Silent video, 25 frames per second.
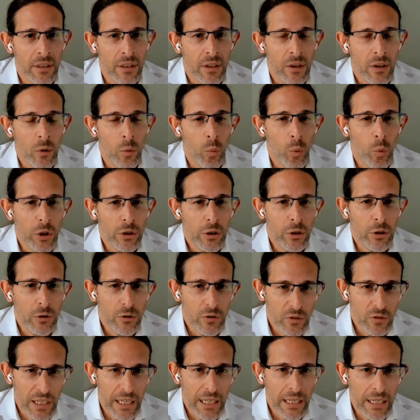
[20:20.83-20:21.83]
what you
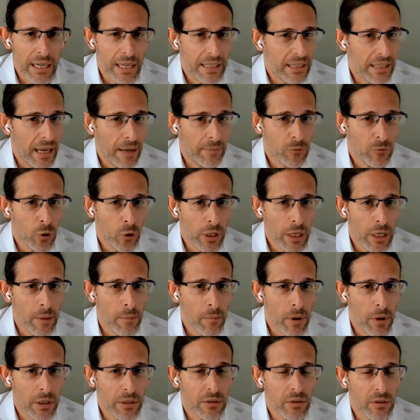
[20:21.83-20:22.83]
see, and I'm talking
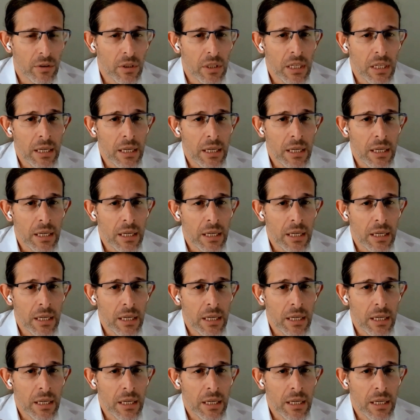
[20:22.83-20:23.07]
about